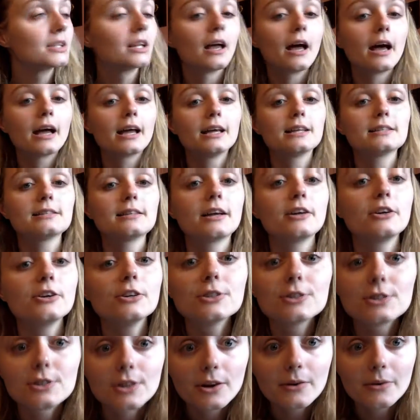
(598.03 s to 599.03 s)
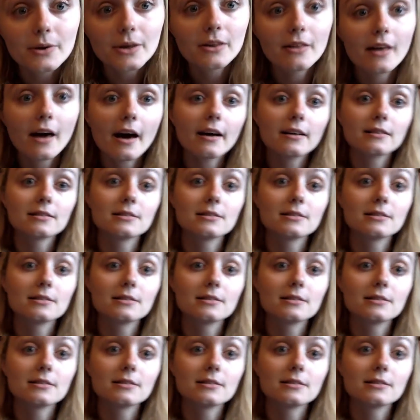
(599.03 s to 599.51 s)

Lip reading: I guess I could show you that.